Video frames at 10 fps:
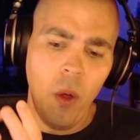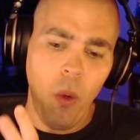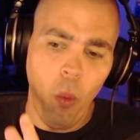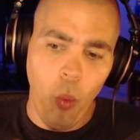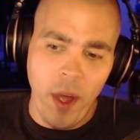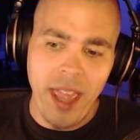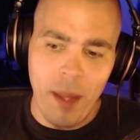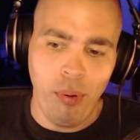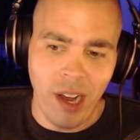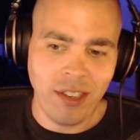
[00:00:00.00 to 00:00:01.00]
what
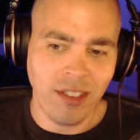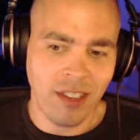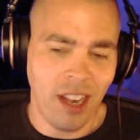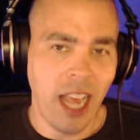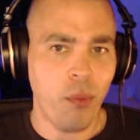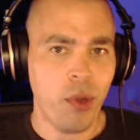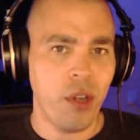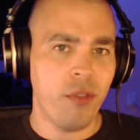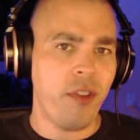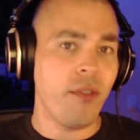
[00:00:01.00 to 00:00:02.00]
that process is like when
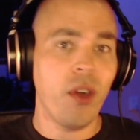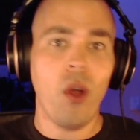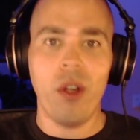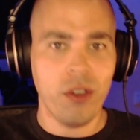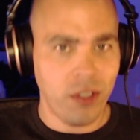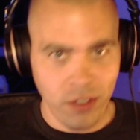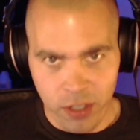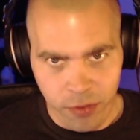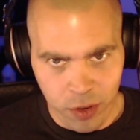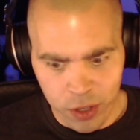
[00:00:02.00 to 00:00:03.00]
your favorite artists and
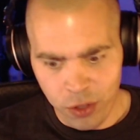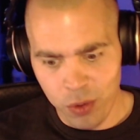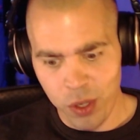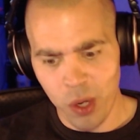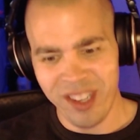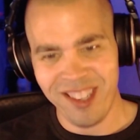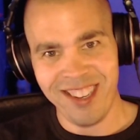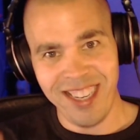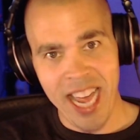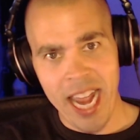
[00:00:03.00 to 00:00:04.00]
stuff are in the studio. And
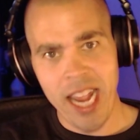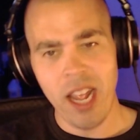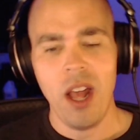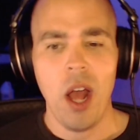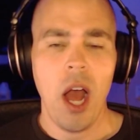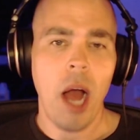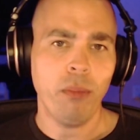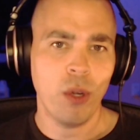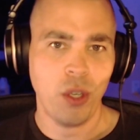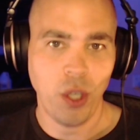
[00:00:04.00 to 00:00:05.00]
today
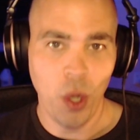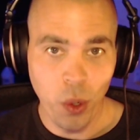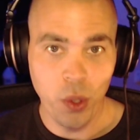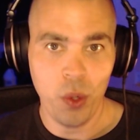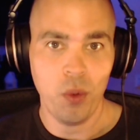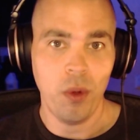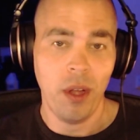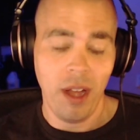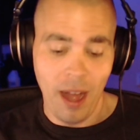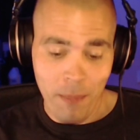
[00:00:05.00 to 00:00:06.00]
I'm going to show you
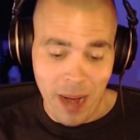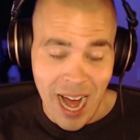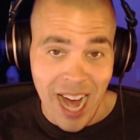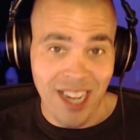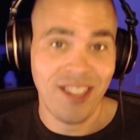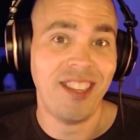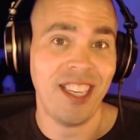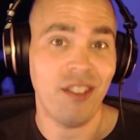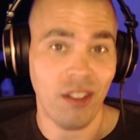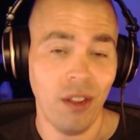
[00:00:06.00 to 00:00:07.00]
a behind the
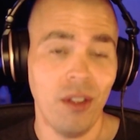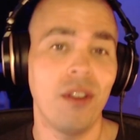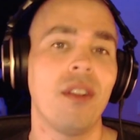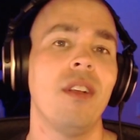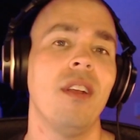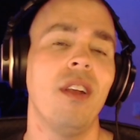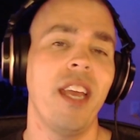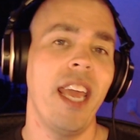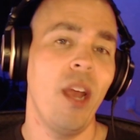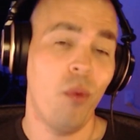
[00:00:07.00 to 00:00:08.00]
scenes look
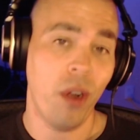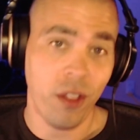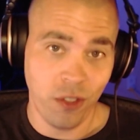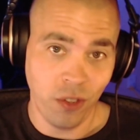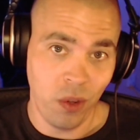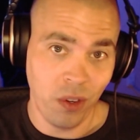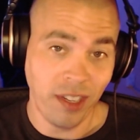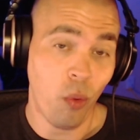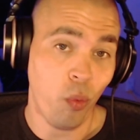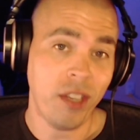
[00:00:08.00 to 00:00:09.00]
at one of the
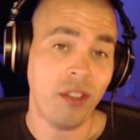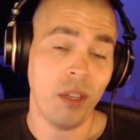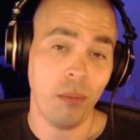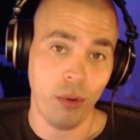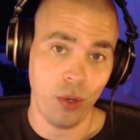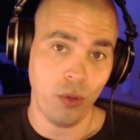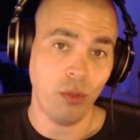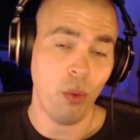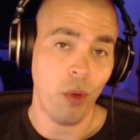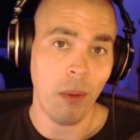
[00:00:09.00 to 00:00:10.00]
songs I recently
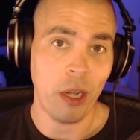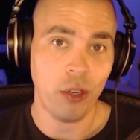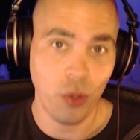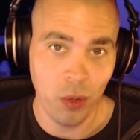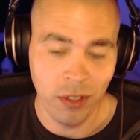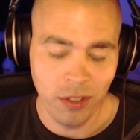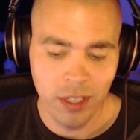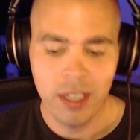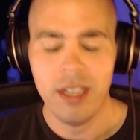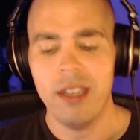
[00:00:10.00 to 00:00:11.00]
produced with one of my students.
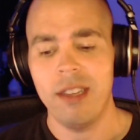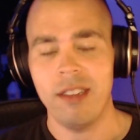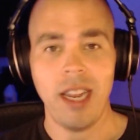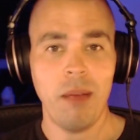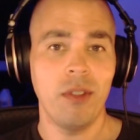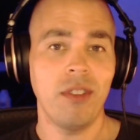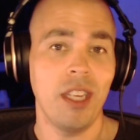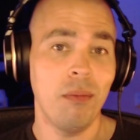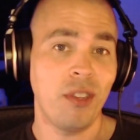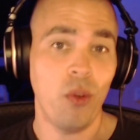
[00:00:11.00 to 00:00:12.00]
His name is
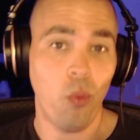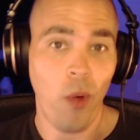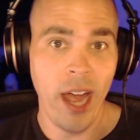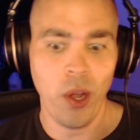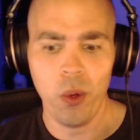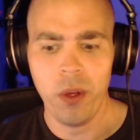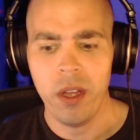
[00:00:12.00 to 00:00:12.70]
MC Rhino,